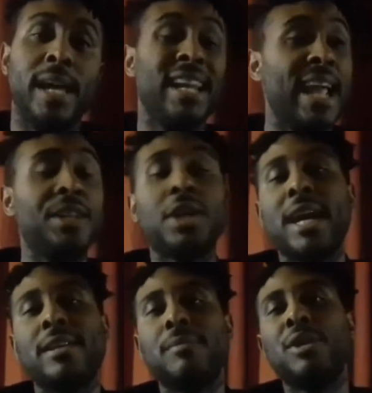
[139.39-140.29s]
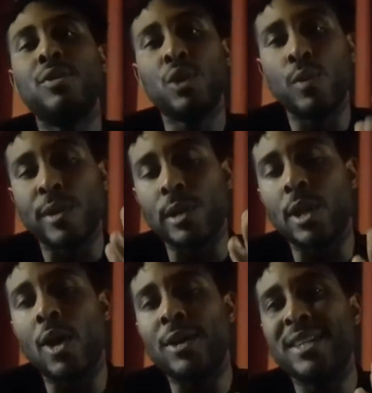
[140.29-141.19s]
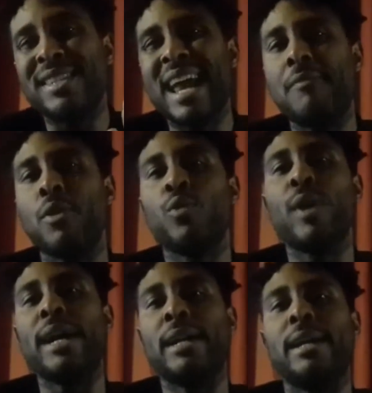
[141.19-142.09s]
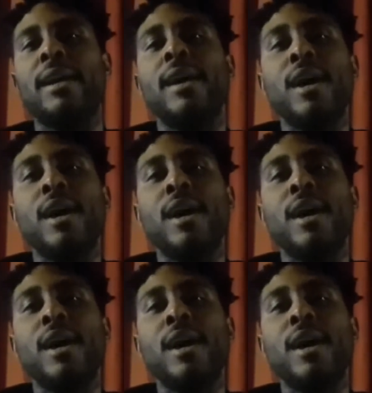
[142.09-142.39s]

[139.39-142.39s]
In HKW, you were the longest ever reigning